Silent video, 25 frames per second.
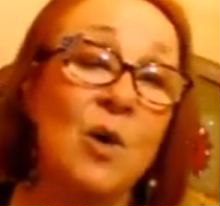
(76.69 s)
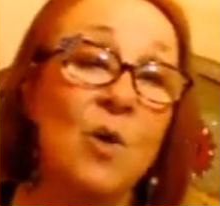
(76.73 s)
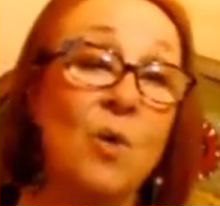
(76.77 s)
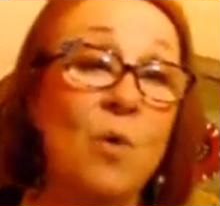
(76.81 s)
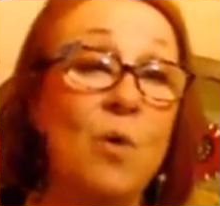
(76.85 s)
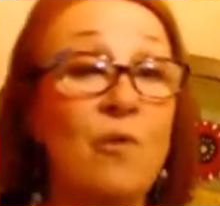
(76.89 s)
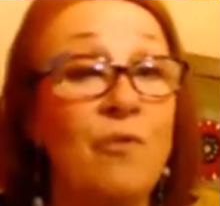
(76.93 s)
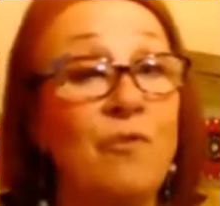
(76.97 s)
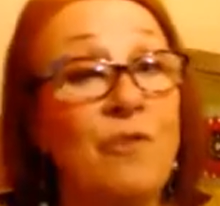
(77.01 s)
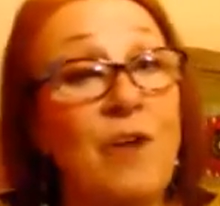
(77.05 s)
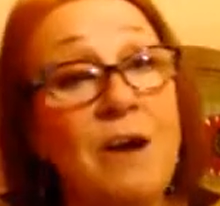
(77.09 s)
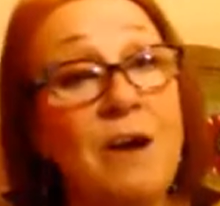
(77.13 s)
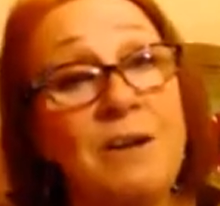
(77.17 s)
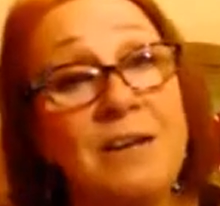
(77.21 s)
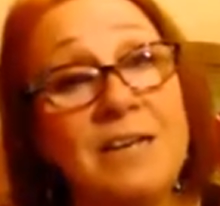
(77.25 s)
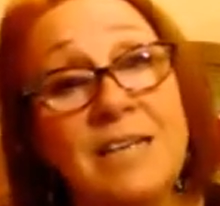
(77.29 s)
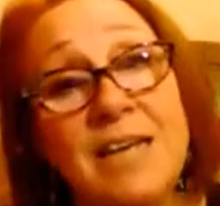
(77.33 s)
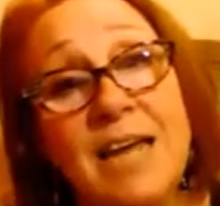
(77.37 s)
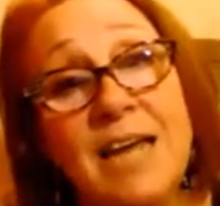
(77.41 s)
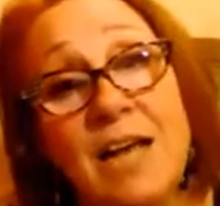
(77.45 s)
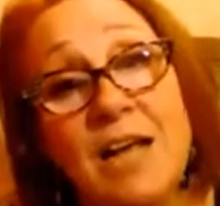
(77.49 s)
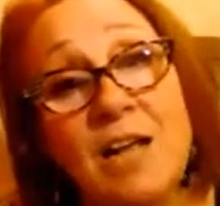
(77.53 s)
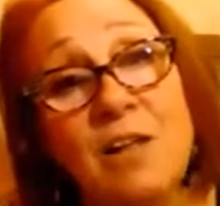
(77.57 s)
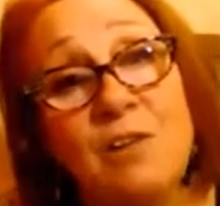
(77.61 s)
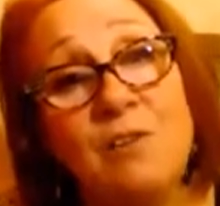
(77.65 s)
or fairy
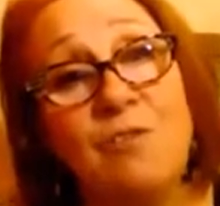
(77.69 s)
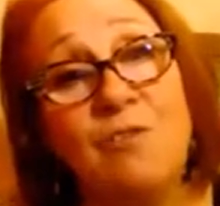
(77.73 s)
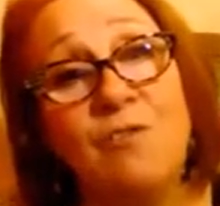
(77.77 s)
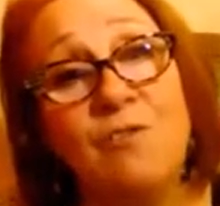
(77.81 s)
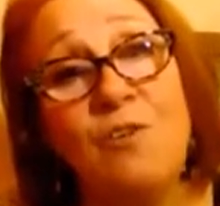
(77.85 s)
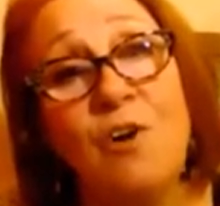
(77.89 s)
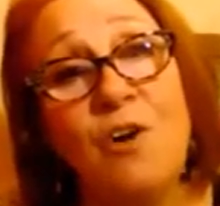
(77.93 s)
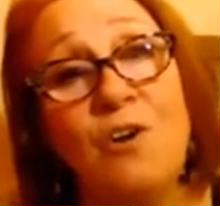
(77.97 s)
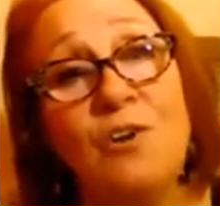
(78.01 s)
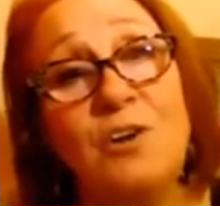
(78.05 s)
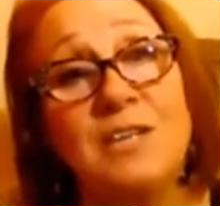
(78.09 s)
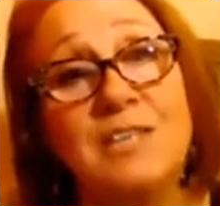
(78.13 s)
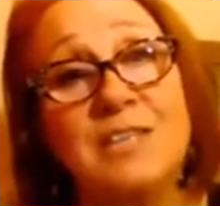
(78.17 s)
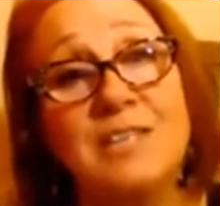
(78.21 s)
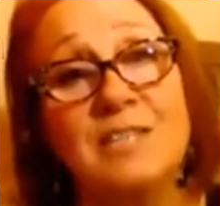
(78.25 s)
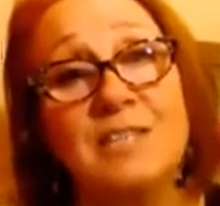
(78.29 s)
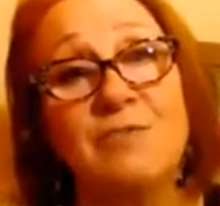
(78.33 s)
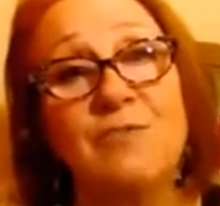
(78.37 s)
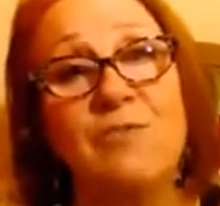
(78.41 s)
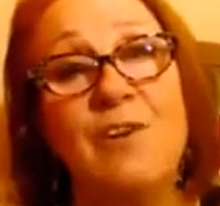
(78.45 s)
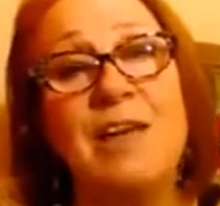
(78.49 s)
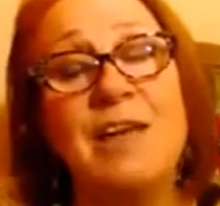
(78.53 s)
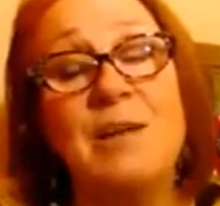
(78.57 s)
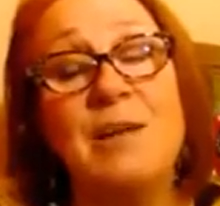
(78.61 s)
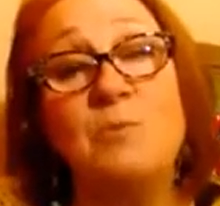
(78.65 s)
tale forests
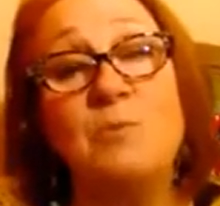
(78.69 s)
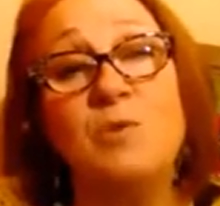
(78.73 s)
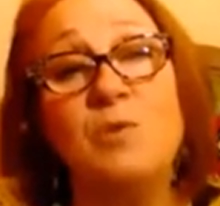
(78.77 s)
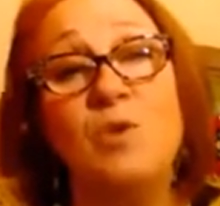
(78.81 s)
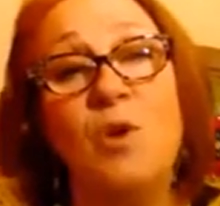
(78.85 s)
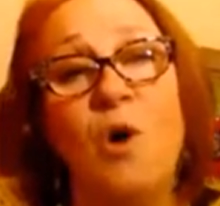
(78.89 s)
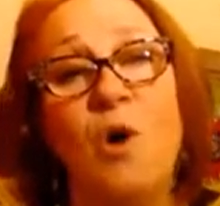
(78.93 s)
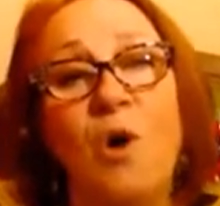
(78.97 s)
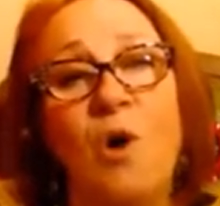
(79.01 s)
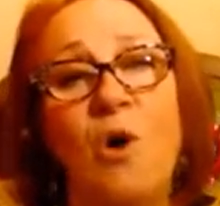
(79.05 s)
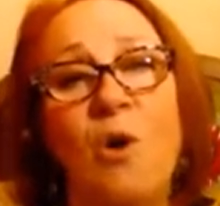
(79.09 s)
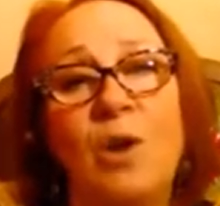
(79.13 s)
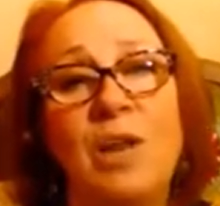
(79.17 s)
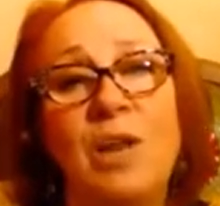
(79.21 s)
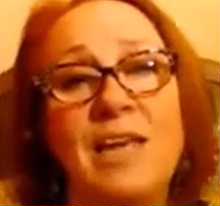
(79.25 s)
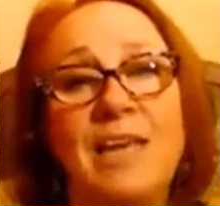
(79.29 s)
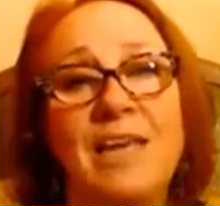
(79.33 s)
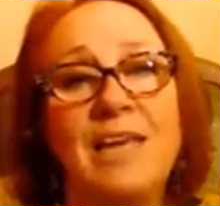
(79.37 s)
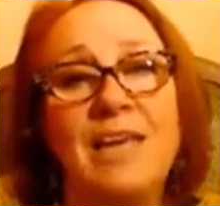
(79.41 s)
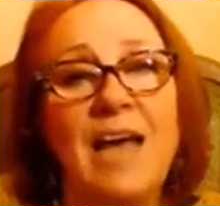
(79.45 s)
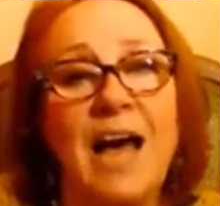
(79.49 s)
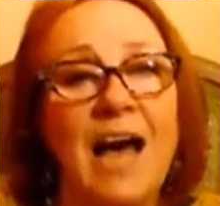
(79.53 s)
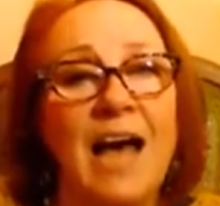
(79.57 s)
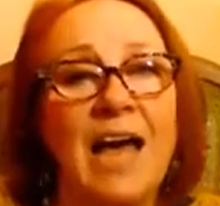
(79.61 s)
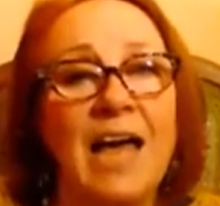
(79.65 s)
framed with
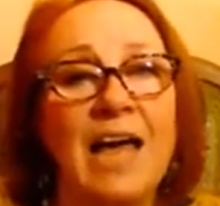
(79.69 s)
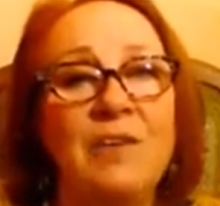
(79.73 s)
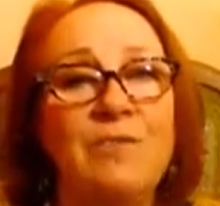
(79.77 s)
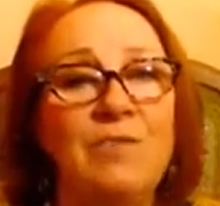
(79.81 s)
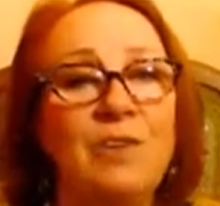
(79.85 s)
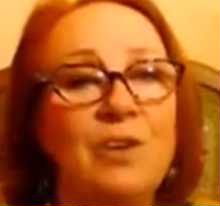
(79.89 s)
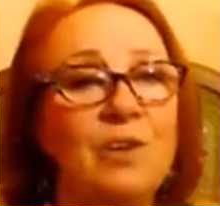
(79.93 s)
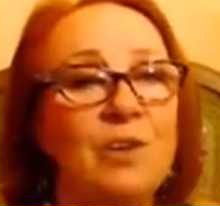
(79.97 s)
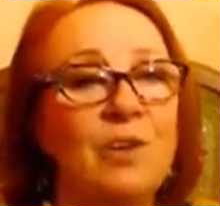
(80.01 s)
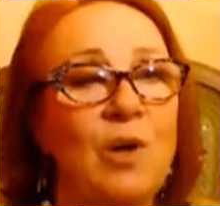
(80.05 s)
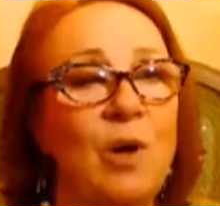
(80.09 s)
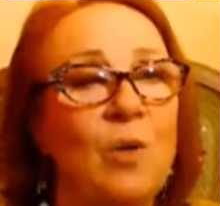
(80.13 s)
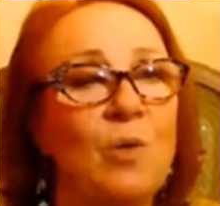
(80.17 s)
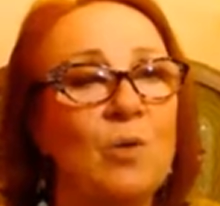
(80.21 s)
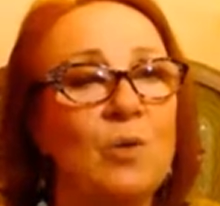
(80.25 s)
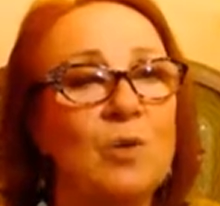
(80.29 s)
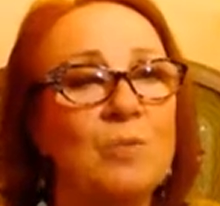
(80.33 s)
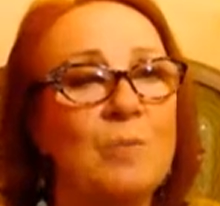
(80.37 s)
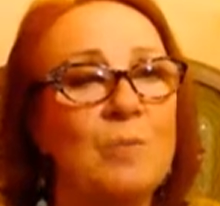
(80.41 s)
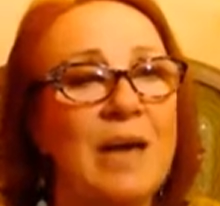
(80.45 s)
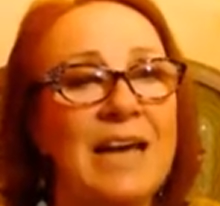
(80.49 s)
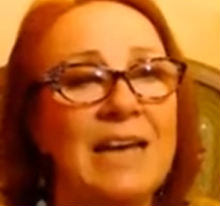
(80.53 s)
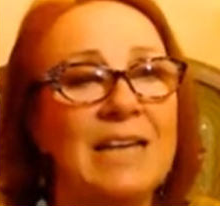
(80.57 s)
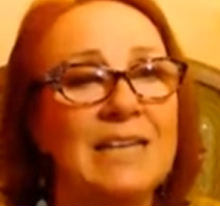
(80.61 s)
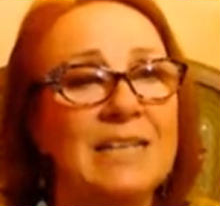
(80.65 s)
holly, ivy and old
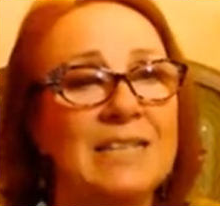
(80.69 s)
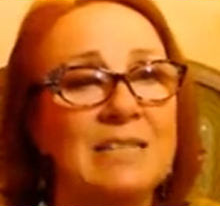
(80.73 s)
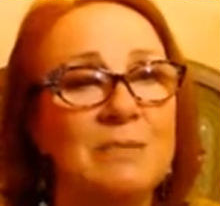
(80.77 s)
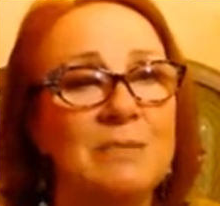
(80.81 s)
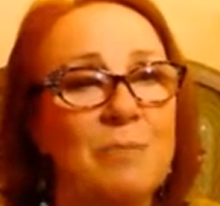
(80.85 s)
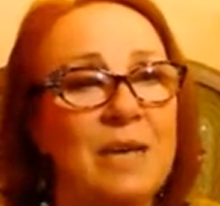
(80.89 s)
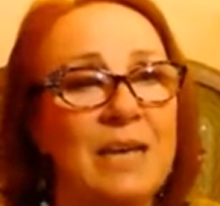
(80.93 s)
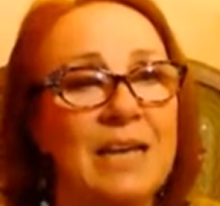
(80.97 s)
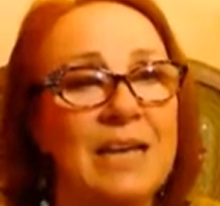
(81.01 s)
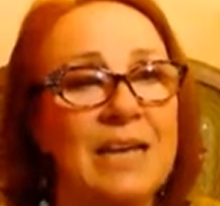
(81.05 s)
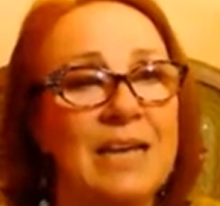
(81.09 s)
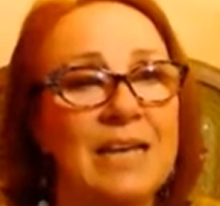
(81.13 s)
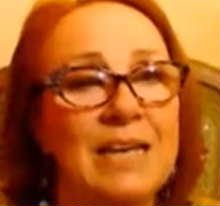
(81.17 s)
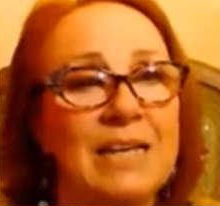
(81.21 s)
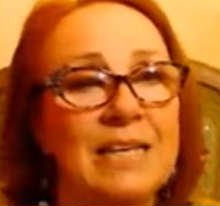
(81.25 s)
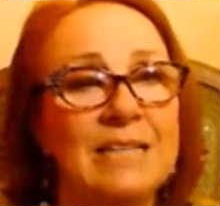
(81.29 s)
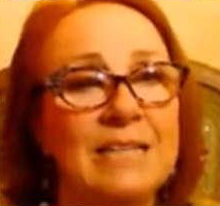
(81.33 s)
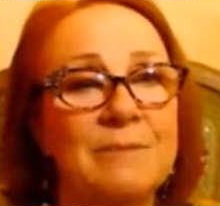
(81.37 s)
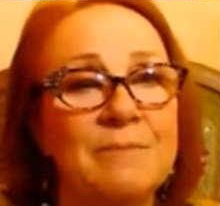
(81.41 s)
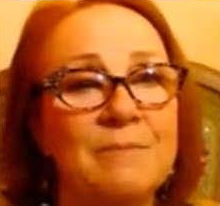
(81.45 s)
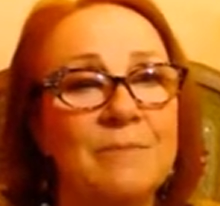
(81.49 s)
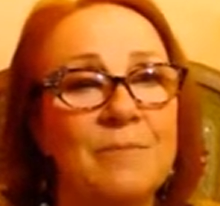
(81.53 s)
man's beard.